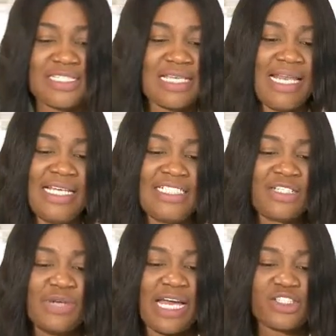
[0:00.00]
this
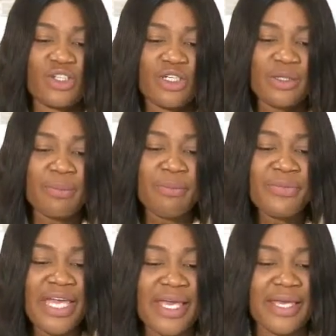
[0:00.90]
allergic reaction
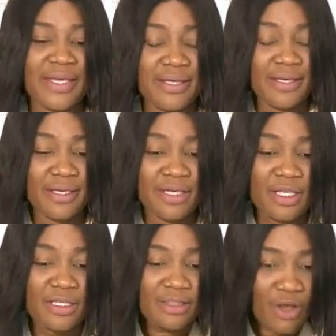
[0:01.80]
may
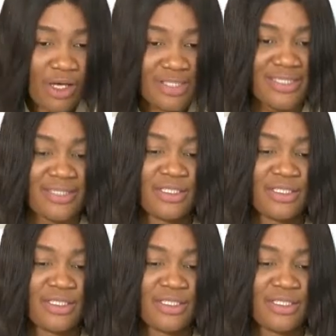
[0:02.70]
cause